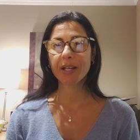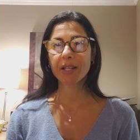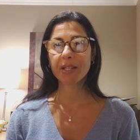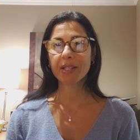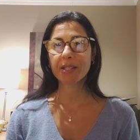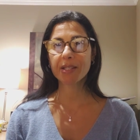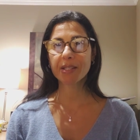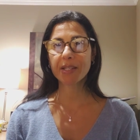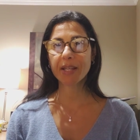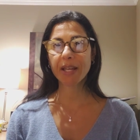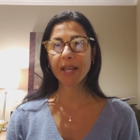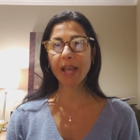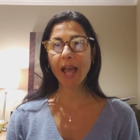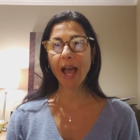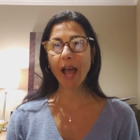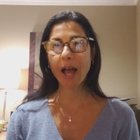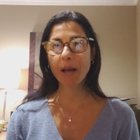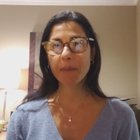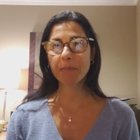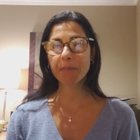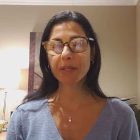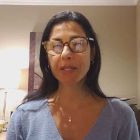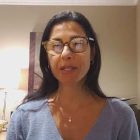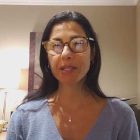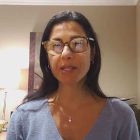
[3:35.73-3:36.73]
Stay
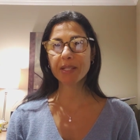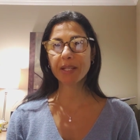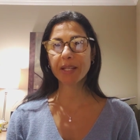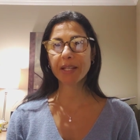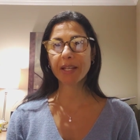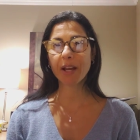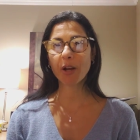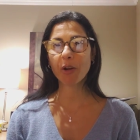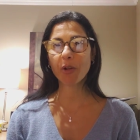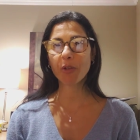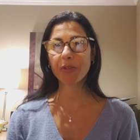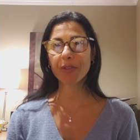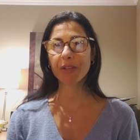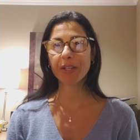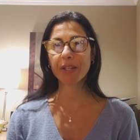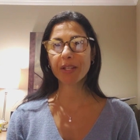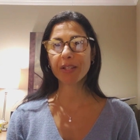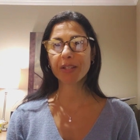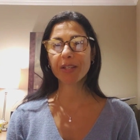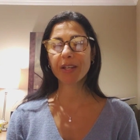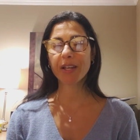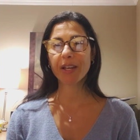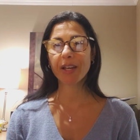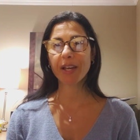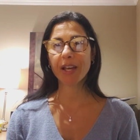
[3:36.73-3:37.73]
happy, stay
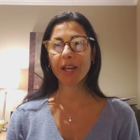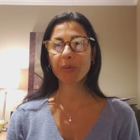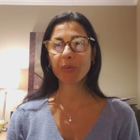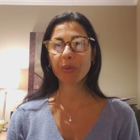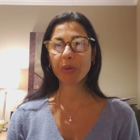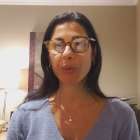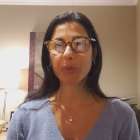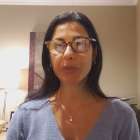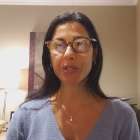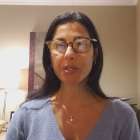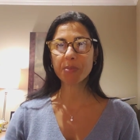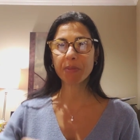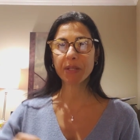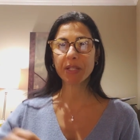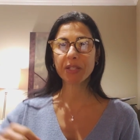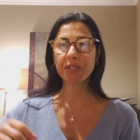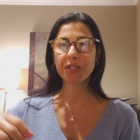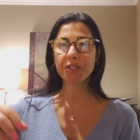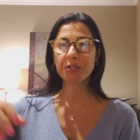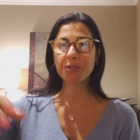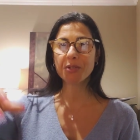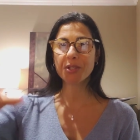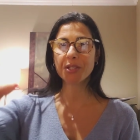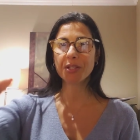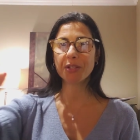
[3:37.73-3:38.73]
healthy, and we will speak
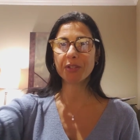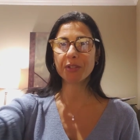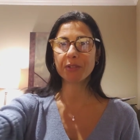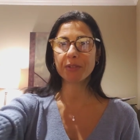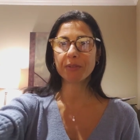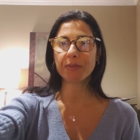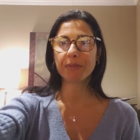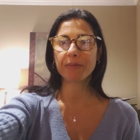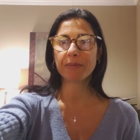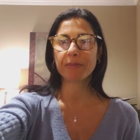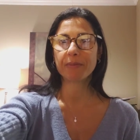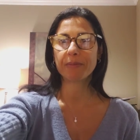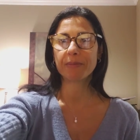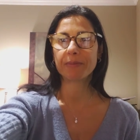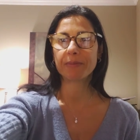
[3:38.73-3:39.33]
to you soon.